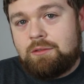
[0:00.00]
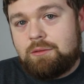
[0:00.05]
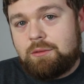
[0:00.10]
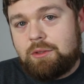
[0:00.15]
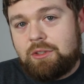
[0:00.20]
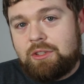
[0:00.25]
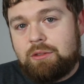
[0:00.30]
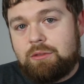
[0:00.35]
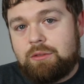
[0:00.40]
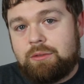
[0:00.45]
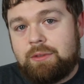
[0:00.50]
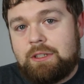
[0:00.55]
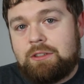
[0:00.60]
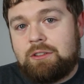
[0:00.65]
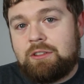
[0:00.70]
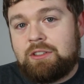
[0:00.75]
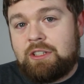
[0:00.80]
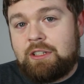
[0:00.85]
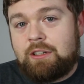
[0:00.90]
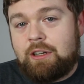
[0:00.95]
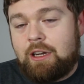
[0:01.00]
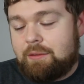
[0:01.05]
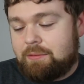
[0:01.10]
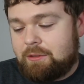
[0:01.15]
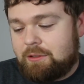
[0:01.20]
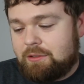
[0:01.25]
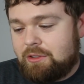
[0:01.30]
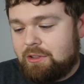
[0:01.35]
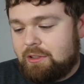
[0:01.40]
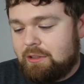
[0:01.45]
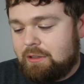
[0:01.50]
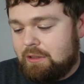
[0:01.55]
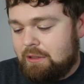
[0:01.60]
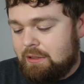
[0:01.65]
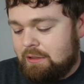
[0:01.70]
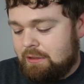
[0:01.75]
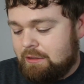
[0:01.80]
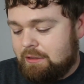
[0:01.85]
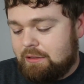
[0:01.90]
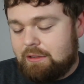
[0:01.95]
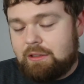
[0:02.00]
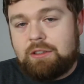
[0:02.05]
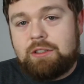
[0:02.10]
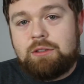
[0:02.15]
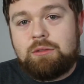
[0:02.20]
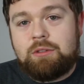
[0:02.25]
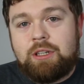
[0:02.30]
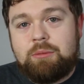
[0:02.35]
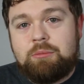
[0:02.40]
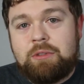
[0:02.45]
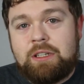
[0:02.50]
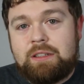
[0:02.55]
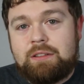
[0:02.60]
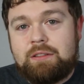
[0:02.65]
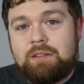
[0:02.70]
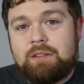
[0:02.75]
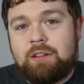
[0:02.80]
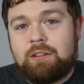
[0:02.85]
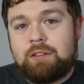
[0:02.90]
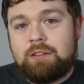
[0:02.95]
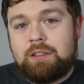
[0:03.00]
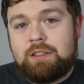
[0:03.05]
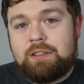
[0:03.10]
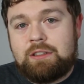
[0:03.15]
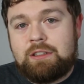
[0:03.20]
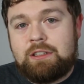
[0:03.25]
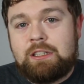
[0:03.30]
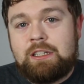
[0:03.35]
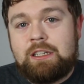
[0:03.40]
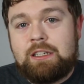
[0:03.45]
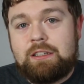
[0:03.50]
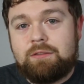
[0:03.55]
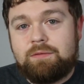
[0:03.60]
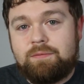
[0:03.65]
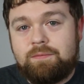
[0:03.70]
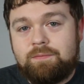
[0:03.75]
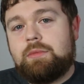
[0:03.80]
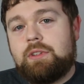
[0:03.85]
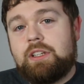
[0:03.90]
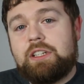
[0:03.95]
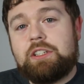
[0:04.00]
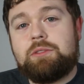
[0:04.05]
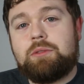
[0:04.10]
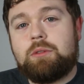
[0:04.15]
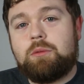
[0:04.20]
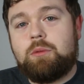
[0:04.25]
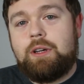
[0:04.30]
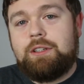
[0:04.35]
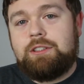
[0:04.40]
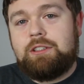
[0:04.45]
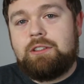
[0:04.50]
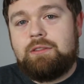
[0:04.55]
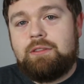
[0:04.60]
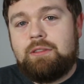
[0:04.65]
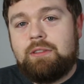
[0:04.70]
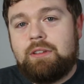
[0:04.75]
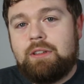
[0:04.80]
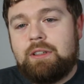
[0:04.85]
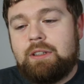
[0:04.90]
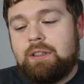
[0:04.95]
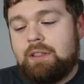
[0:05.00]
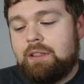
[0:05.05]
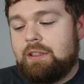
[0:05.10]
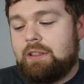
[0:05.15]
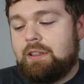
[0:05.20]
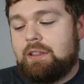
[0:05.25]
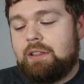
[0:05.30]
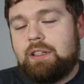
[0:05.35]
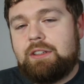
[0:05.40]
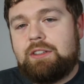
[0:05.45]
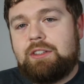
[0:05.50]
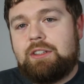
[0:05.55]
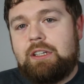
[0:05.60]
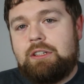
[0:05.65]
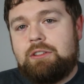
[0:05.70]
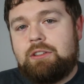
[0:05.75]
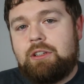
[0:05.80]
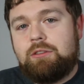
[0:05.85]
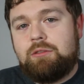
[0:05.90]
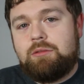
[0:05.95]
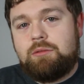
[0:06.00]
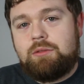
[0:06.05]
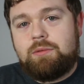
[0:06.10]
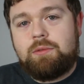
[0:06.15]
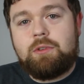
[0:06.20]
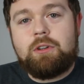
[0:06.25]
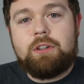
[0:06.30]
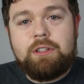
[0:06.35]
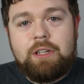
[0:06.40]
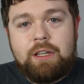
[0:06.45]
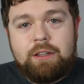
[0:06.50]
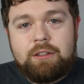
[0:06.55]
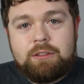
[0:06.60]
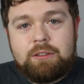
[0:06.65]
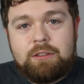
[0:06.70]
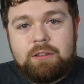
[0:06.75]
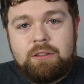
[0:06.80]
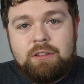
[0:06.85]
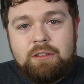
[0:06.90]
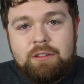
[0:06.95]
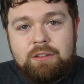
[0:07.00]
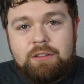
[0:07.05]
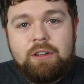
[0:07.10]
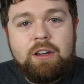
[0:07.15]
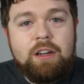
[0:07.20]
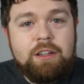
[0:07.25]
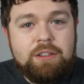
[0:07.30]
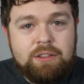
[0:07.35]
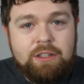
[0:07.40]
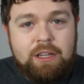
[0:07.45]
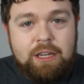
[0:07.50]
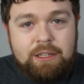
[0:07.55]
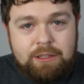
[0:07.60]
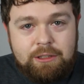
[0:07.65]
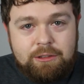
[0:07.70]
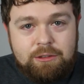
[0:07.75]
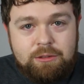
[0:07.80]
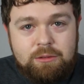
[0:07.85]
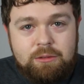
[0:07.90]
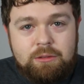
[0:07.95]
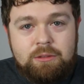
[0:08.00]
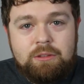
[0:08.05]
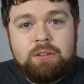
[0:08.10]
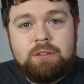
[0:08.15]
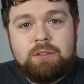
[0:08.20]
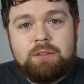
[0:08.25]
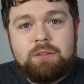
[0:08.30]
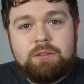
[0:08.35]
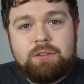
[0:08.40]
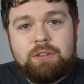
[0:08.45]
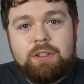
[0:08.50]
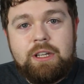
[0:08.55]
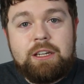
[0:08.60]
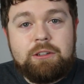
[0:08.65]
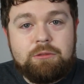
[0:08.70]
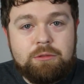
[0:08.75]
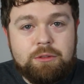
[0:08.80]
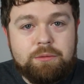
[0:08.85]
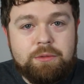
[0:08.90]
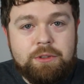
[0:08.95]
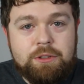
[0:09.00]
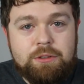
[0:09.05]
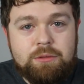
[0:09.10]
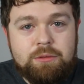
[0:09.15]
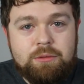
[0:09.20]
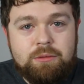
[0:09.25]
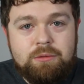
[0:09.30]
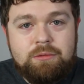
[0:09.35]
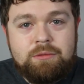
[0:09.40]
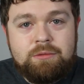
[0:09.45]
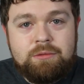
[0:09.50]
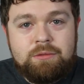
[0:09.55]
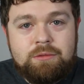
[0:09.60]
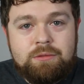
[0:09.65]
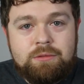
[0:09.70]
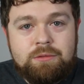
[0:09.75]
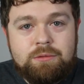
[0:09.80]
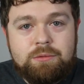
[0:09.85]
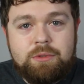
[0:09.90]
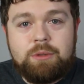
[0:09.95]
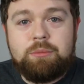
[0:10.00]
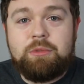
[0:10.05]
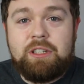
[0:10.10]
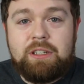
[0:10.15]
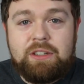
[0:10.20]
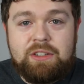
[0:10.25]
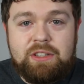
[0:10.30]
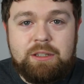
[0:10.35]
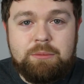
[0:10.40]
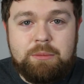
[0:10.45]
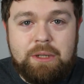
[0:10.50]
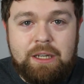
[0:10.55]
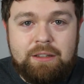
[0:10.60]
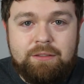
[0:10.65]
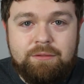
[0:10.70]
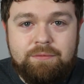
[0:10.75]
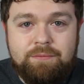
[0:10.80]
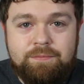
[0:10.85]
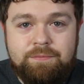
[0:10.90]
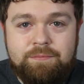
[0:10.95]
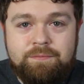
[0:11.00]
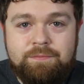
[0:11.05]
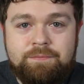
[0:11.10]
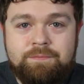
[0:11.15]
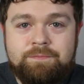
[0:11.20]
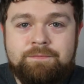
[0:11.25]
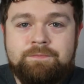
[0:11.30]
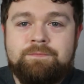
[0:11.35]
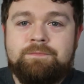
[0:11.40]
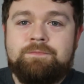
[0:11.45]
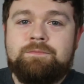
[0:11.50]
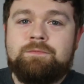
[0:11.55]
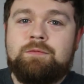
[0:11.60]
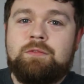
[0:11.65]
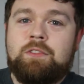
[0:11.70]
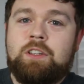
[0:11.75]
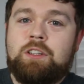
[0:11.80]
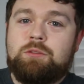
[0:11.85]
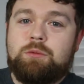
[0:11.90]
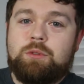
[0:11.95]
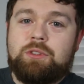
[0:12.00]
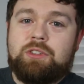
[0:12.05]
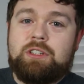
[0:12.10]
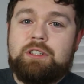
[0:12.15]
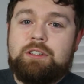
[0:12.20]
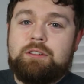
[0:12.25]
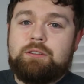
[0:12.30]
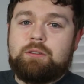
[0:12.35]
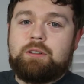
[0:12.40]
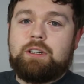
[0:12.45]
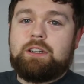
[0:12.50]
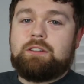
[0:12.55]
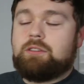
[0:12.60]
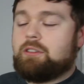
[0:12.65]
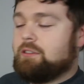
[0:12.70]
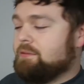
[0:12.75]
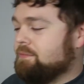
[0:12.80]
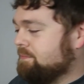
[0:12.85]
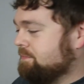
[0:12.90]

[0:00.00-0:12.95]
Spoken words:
we'll see what features it offers and do an update on it then. Thanks for watching, and stay tuned for another non-technical tech review from Tennessee Matt. We'll see you around.